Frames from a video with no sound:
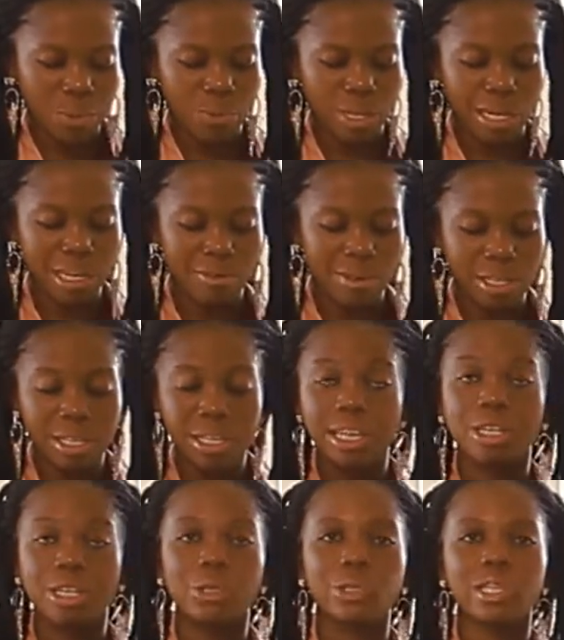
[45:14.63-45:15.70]
we live in
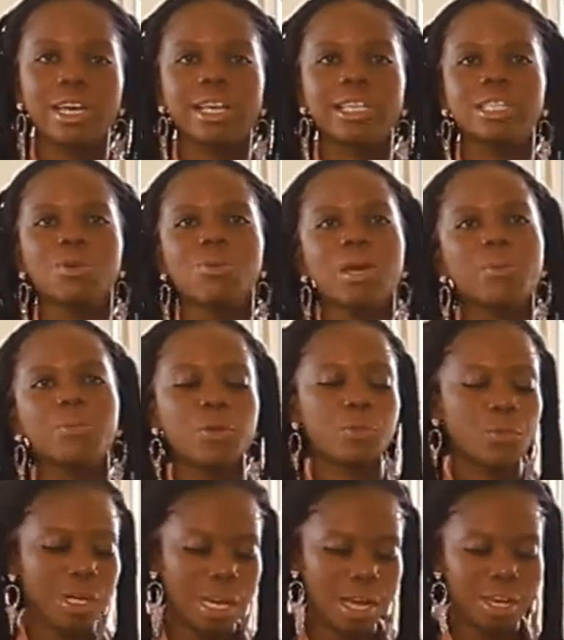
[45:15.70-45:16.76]
a society where
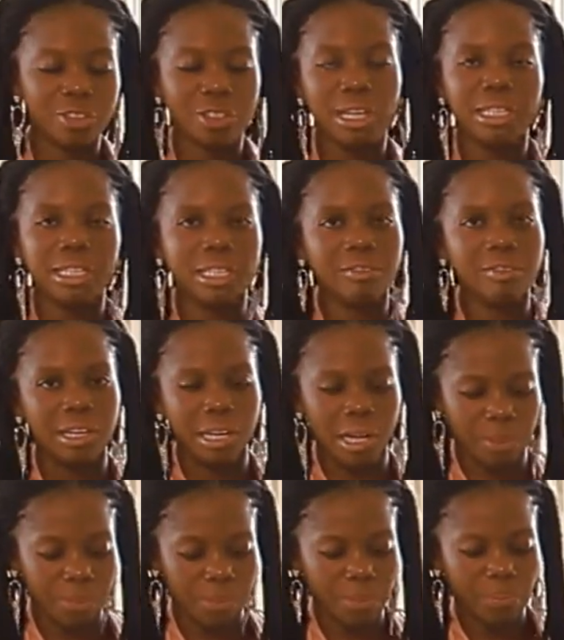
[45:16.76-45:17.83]
people are actually giving up.